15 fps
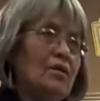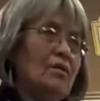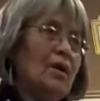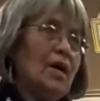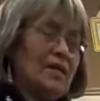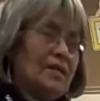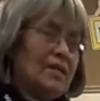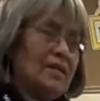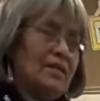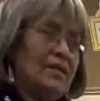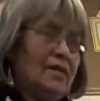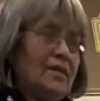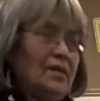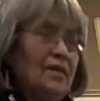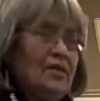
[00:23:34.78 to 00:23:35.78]
what?
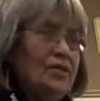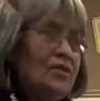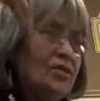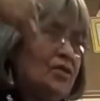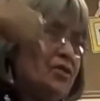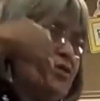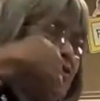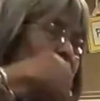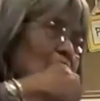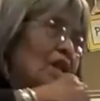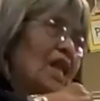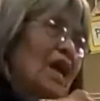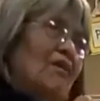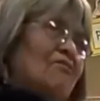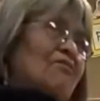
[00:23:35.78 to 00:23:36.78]
To your
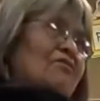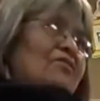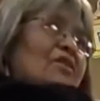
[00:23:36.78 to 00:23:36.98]
left,